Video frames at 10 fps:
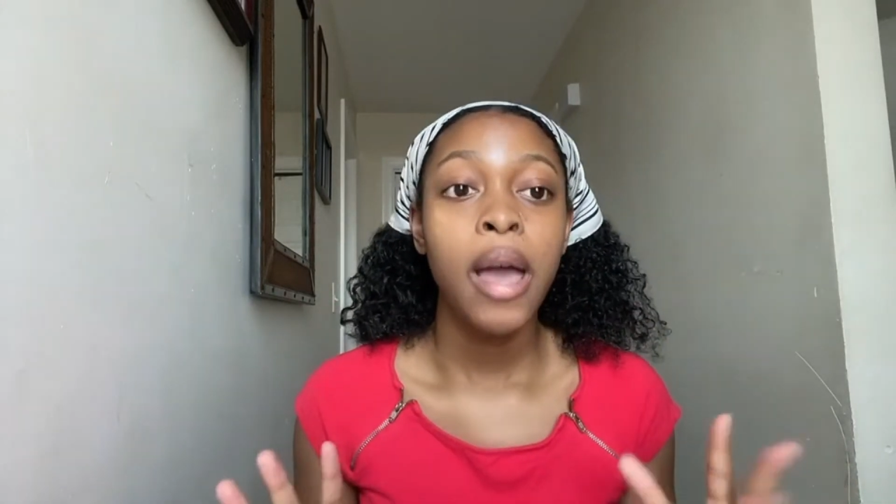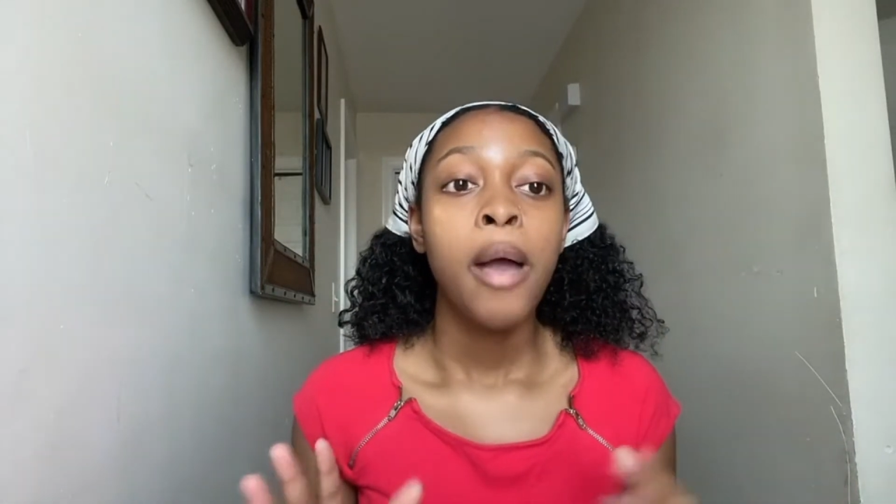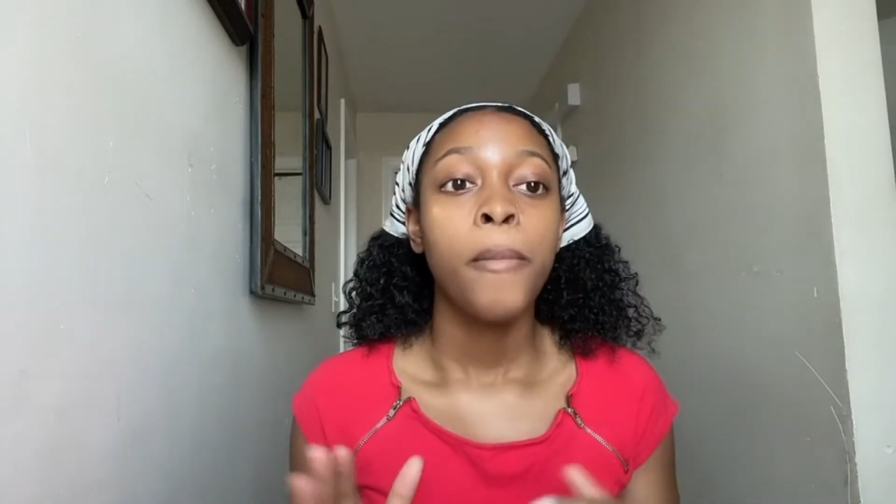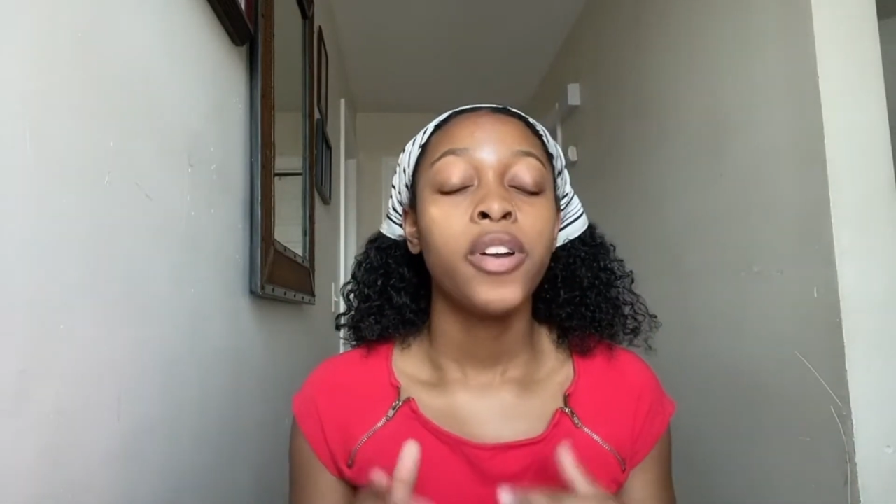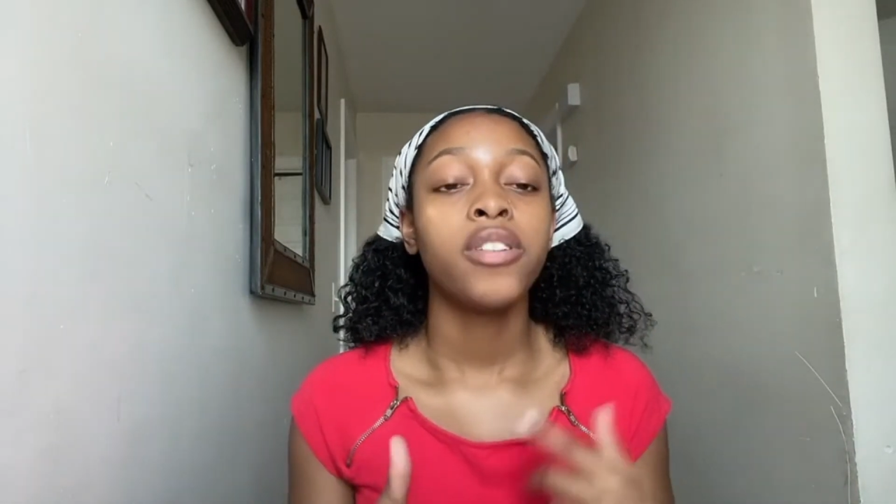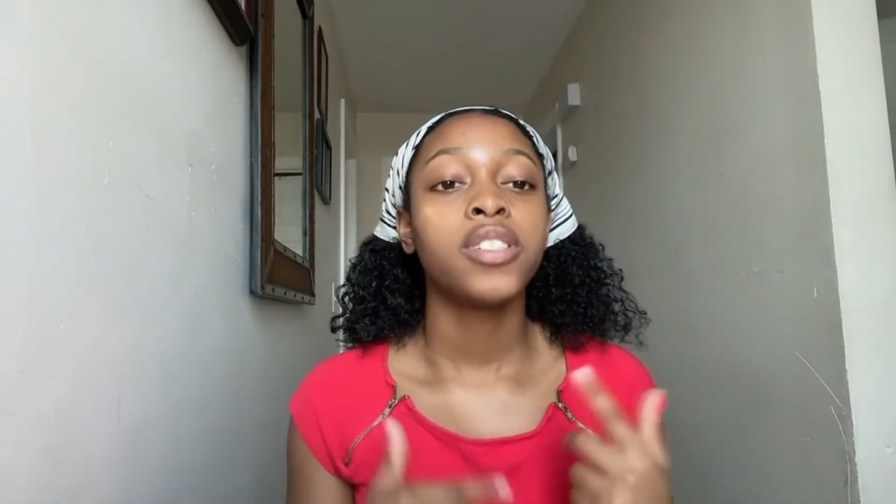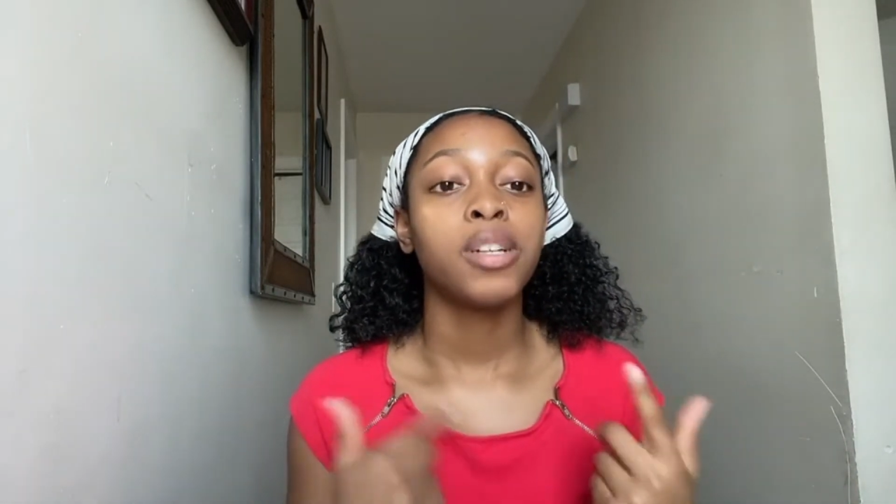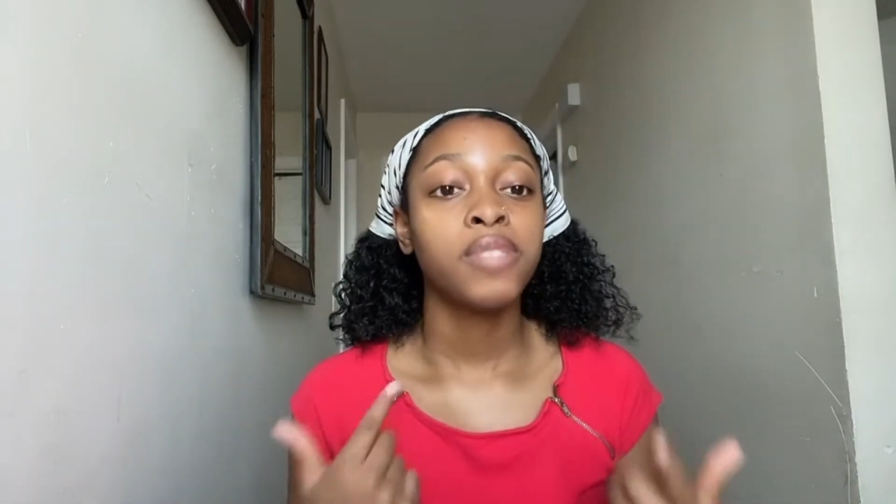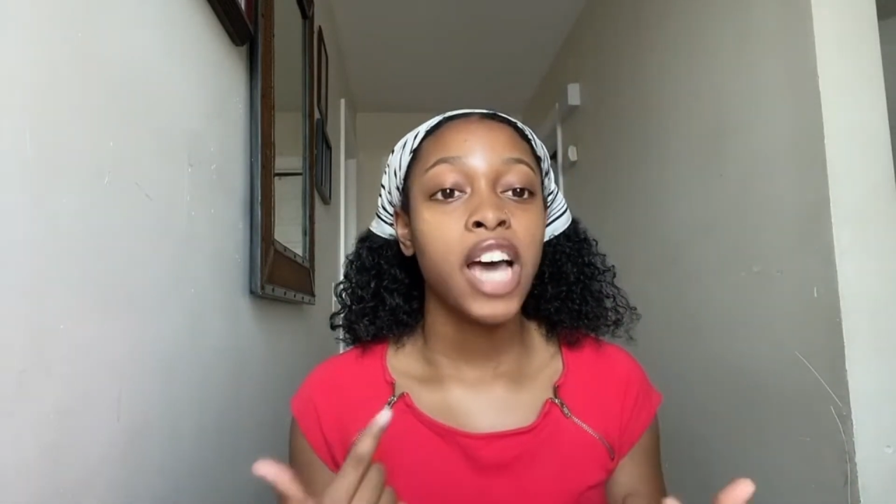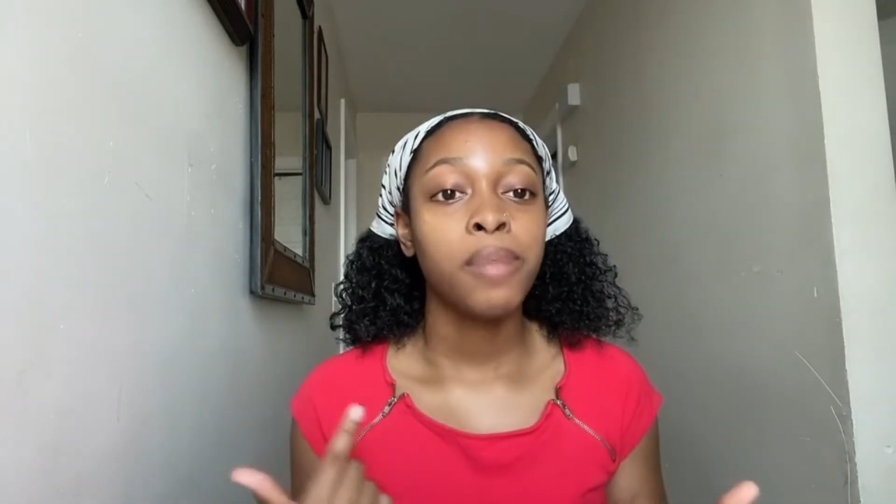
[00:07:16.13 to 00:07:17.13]
but it'll
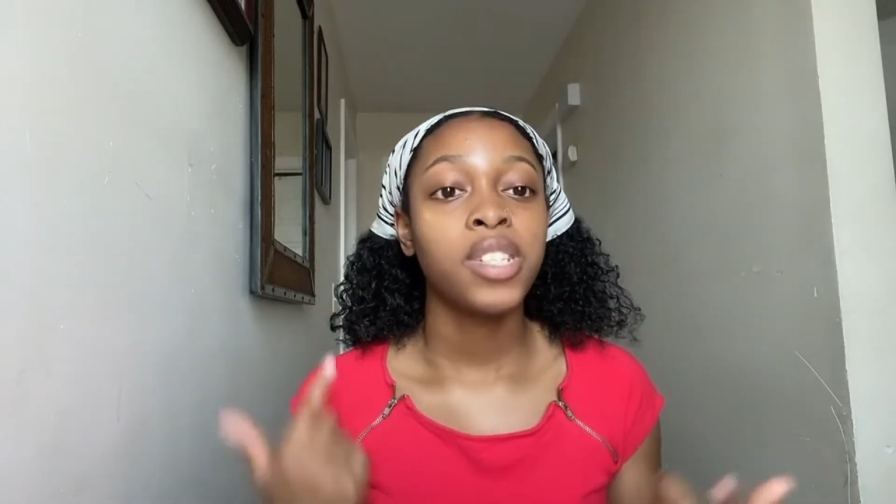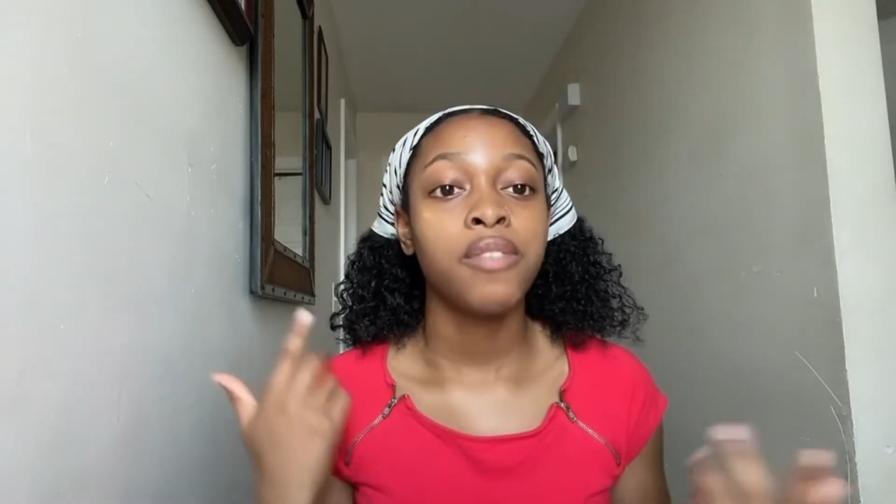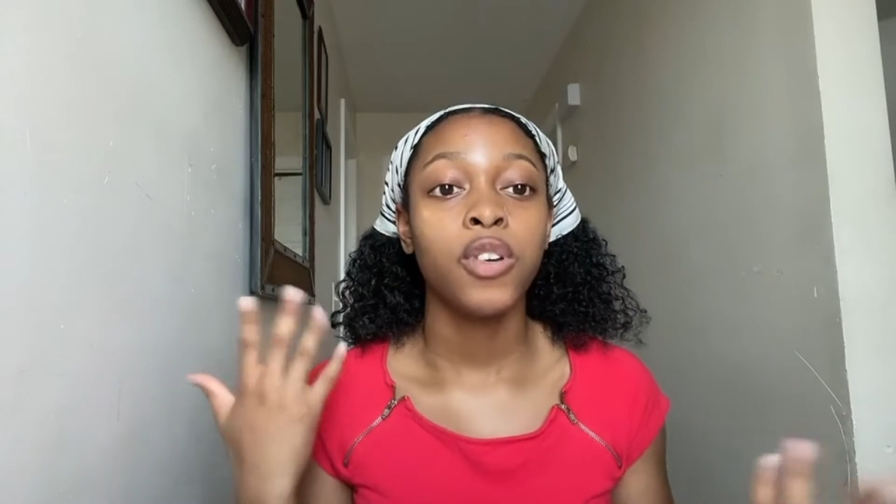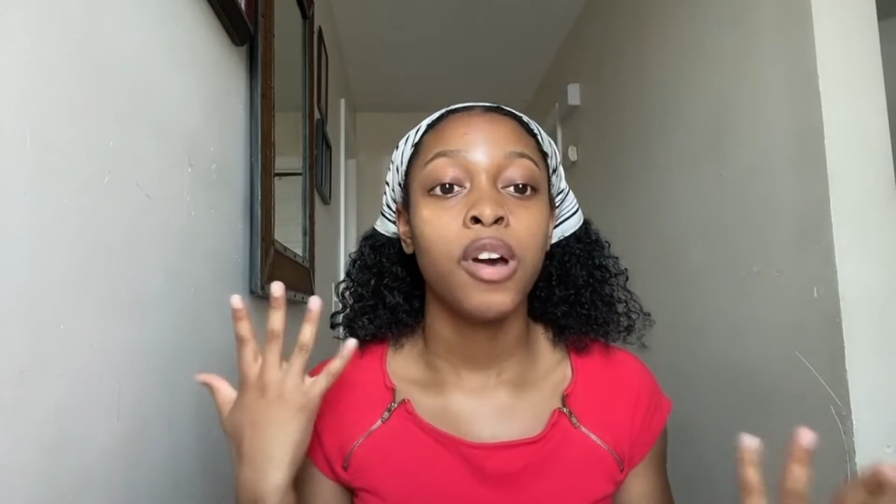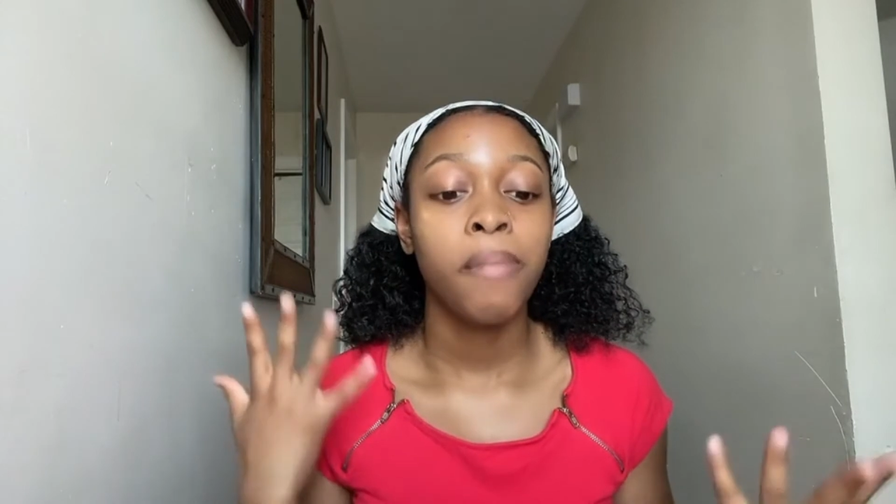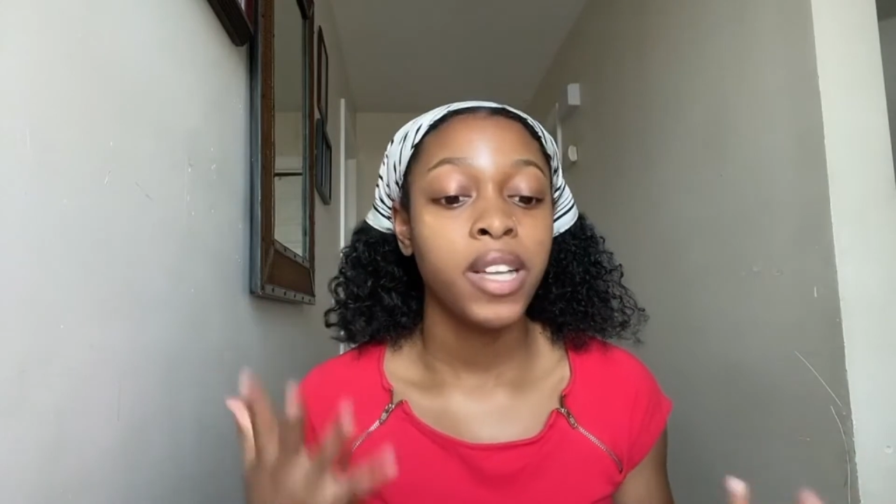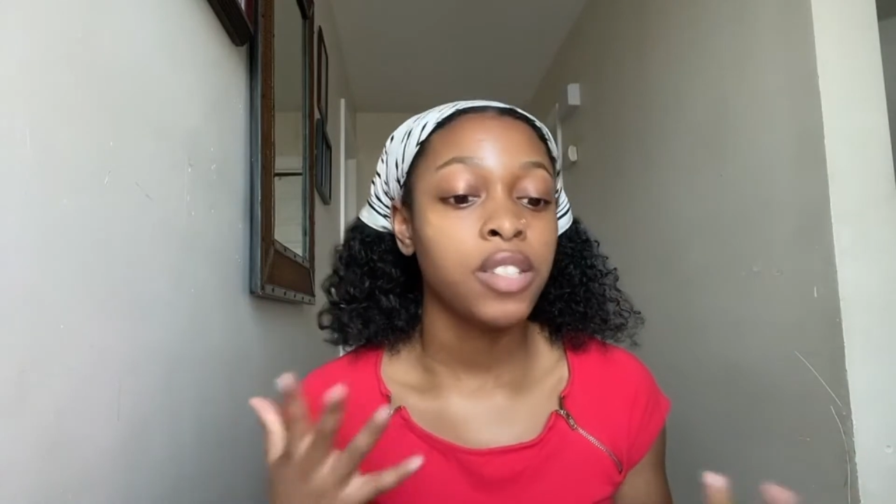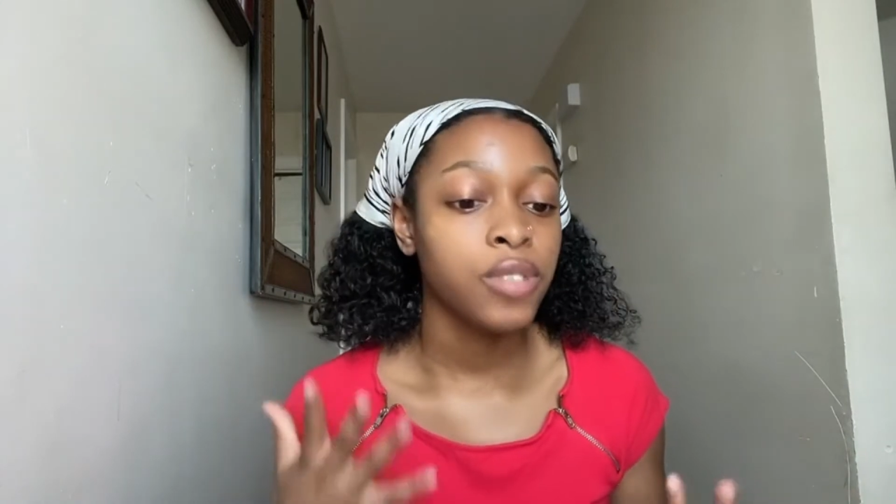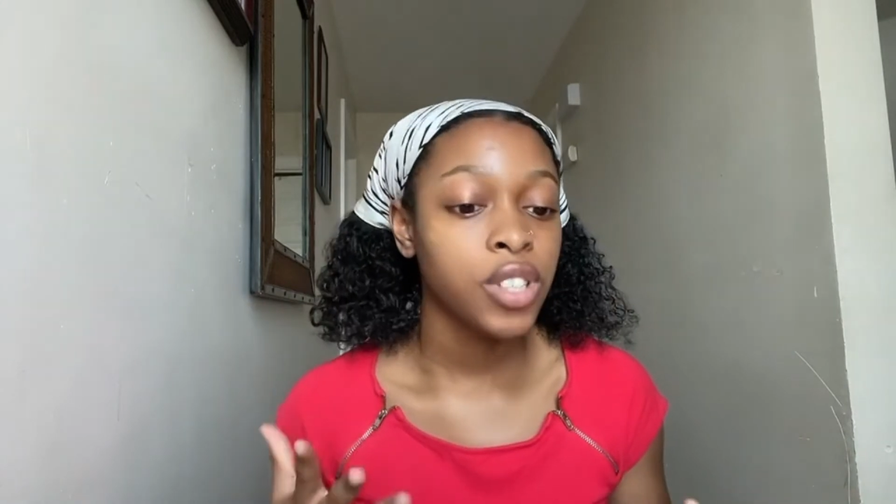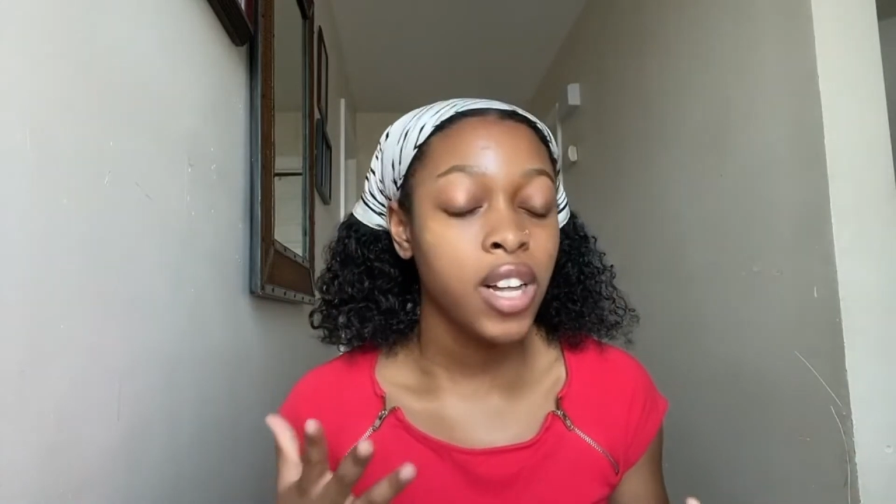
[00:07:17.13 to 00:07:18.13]
sometimes give you
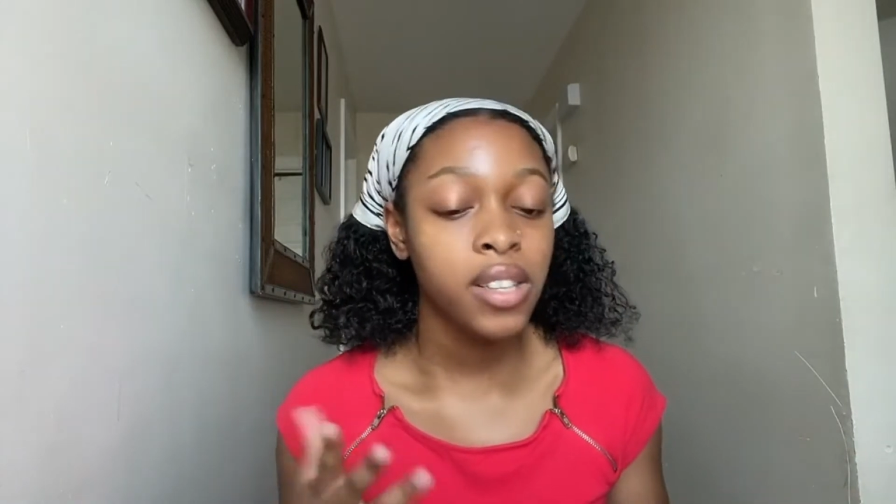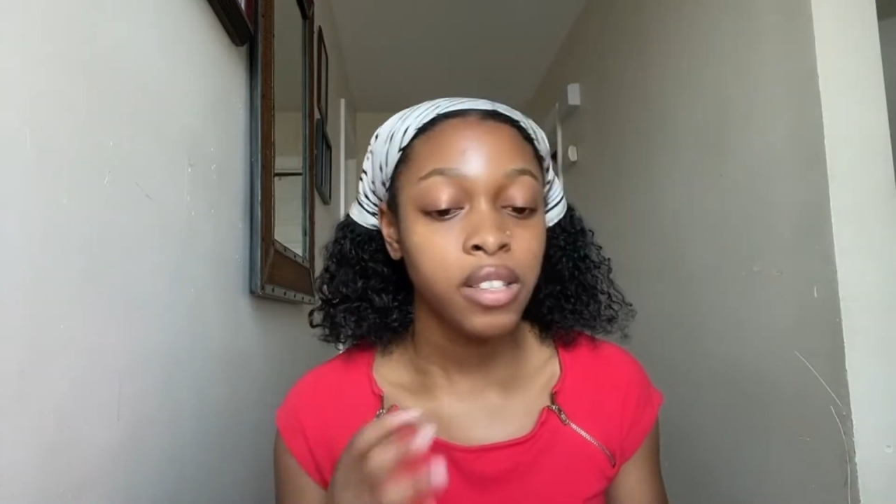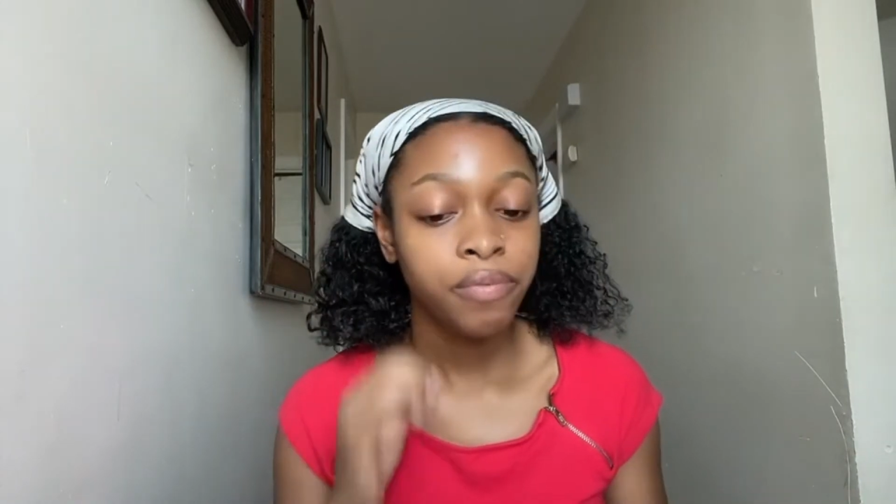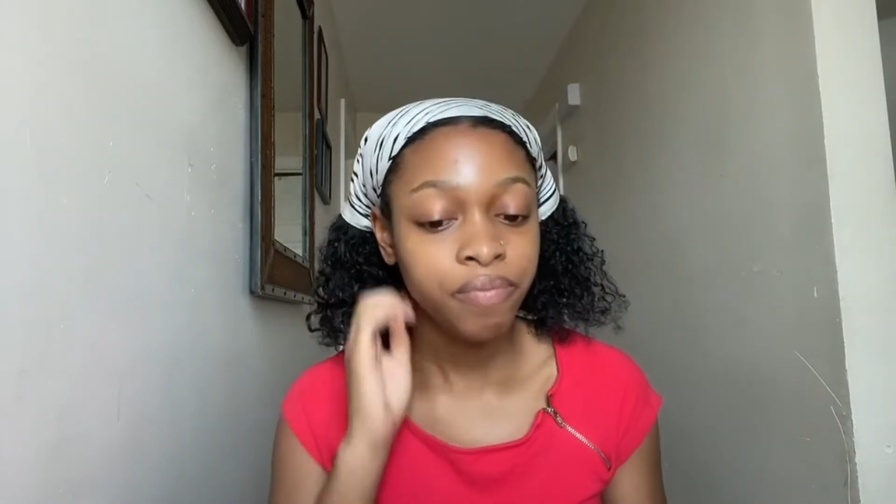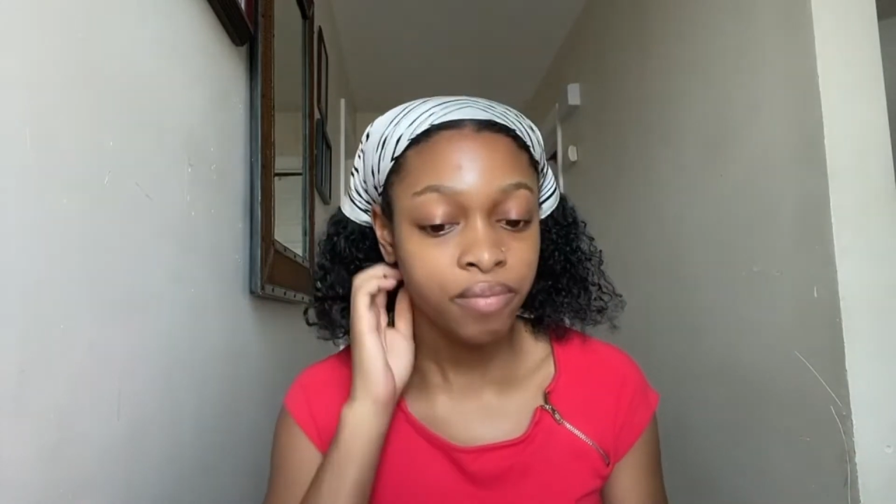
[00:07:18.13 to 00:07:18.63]
amazing results